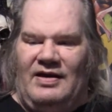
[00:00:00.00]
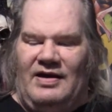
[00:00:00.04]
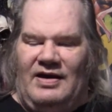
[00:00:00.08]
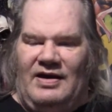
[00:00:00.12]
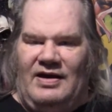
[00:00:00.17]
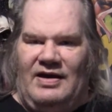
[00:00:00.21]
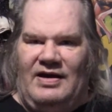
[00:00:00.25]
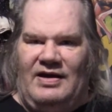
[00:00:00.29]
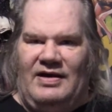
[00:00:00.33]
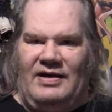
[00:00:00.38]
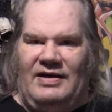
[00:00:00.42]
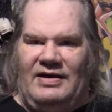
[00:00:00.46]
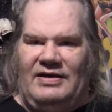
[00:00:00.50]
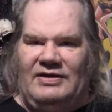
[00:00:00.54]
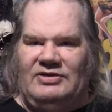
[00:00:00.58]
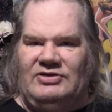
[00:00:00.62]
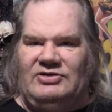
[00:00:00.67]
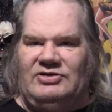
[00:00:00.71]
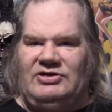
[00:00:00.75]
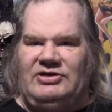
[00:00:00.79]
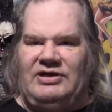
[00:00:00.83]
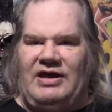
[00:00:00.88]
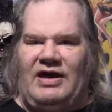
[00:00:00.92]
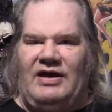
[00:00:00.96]
in
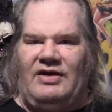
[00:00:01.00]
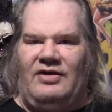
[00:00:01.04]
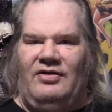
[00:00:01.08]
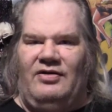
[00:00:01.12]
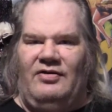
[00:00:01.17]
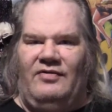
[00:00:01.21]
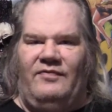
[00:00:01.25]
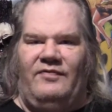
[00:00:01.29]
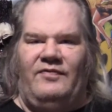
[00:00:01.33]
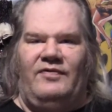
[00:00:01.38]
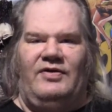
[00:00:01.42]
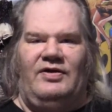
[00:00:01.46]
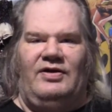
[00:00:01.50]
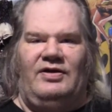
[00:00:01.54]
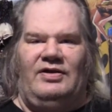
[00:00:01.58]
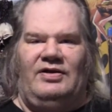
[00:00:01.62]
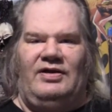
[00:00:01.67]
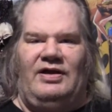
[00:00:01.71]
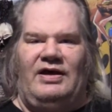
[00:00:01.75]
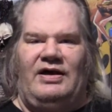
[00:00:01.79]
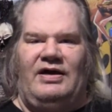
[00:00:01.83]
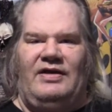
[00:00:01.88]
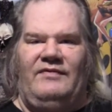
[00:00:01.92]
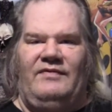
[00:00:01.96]
shadow for a
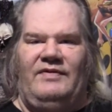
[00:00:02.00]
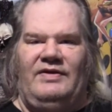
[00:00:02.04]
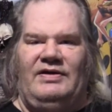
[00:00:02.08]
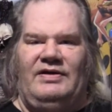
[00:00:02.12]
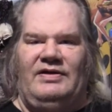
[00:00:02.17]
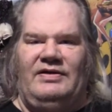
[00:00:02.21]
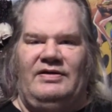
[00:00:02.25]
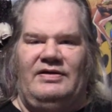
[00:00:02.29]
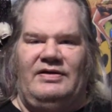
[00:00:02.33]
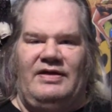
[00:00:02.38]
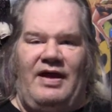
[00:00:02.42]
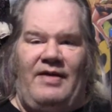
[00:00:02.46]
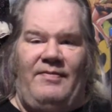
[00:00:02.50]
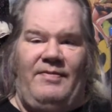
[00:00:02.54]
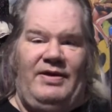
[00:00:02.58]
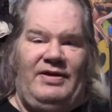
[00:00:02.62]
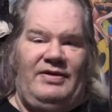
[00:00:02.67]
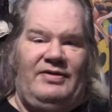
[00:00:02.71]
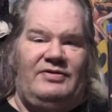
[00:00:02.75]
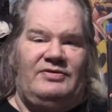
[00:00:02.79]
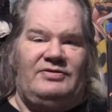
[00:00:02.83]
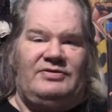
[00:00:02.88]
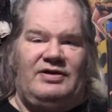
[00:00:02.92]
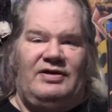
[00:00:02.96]
lot of it. I mean,
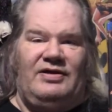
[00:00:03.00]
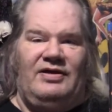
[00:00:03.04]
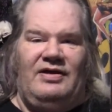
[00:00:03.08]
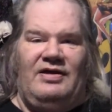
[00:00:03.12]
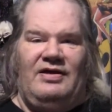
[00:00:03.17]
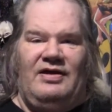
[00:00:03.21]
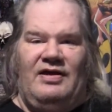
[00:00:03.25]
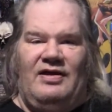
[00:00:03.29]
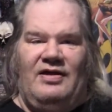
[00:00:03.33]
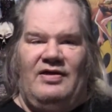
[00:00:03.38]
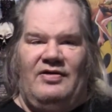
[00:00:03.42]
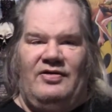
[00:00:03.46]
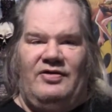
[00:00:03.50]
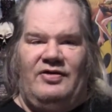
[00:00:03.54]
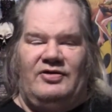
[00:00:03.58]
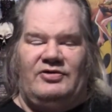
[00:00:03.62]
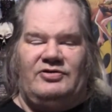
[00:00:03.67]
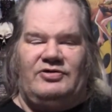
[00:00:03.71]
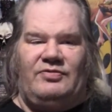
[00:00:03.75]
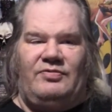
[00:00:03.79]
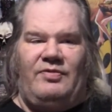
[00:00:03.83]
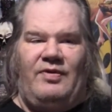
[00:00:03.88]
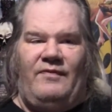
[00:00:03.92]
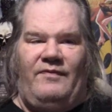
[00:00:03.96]
there's a
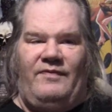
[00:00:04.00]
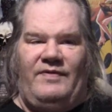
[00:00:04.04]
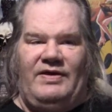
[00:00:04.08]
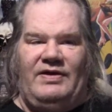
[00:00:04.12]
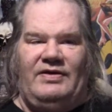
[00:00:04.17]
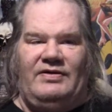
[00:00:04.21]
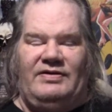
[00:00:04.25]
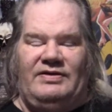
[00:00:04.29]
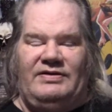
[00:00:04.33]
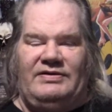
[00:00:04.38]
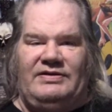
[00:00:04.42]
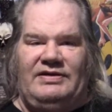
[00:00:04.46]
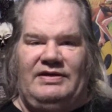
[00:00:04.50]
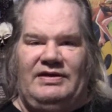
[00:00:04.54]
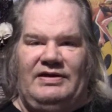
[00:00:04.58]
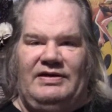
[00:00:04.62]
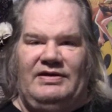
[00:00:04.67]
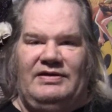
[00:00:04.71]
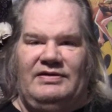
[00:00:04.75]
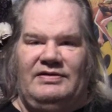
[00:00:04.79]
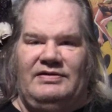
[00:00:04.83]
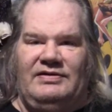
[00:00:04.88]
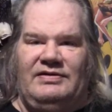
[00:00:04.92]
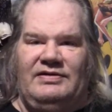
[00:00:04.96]
reveal at the
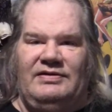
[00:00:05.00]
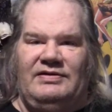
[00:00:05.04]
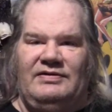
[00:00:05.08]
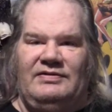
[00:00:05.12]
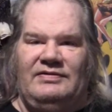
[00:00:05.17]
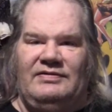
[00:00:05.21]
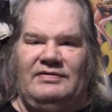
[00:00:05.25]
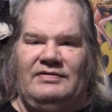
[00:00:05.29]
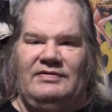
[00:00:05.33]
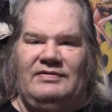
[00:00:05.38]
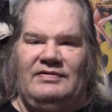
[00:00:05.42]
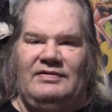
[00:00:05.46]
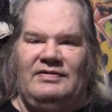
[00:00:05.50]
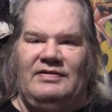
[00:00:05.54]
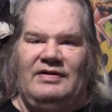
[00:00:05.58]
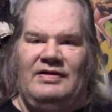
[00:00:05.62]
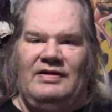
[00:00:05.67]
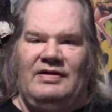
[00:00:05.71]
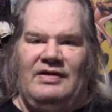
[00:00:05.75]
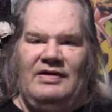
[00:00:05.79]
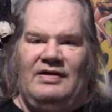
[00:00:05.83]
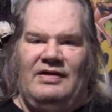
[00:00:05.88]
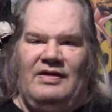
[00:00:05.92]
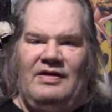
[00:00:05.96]
end,
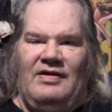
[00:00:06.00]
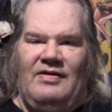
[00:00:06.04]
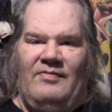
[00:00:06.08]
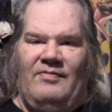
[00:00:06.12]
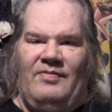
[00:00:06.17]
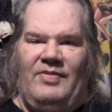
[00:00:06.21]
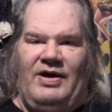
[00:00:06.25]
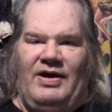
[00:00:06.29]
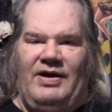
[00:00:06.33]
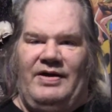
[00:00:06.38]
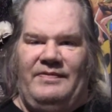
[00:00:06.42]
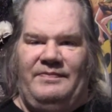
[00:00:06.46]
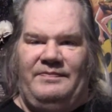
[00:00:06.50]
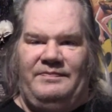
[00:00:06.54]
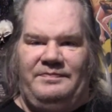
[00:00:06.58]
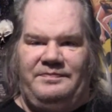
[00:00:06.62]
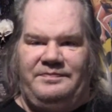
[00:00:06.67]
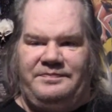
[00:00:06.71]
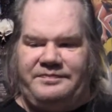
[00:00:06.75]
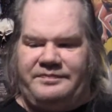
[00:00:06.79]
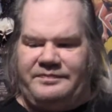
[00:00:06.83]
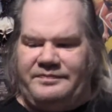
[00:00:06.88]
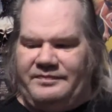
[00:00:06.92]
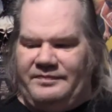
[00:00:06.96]
but
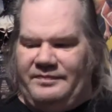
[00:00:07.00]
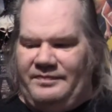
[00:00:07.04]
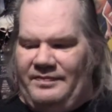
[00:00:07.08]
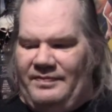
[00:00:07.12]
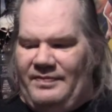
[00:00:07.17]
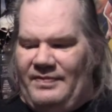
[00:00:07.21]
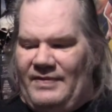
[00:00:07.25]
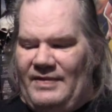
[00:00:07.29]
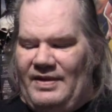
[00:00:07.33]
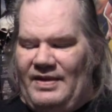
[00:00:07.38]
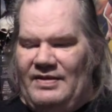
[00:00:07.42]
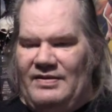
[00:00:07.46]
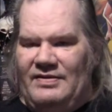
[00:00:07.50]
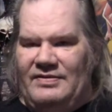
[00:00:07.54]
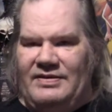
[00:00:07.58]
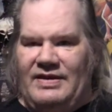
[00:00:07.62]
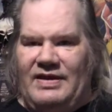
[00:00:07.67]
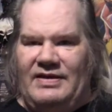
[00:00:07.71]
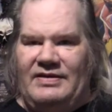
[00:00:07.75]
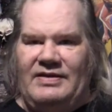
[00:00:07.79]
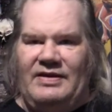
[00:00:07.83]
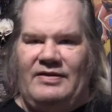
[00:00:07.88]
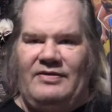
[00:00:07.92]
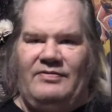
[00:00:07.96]

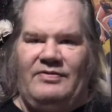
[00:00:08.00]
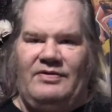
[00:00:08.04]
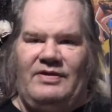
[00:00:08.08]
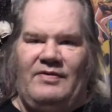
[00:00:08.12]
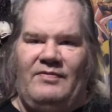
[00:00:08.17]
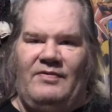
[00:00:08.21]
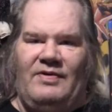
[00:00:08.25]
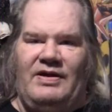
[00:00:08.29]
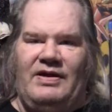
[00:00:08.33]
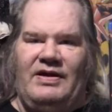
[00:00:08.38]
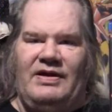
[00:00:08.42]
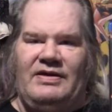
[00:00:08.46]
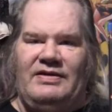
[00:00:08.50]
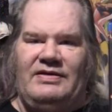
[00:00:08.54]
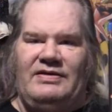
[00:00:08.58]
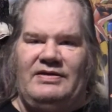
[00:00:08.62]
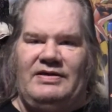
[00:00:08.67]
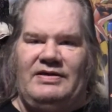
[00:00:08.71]
they want to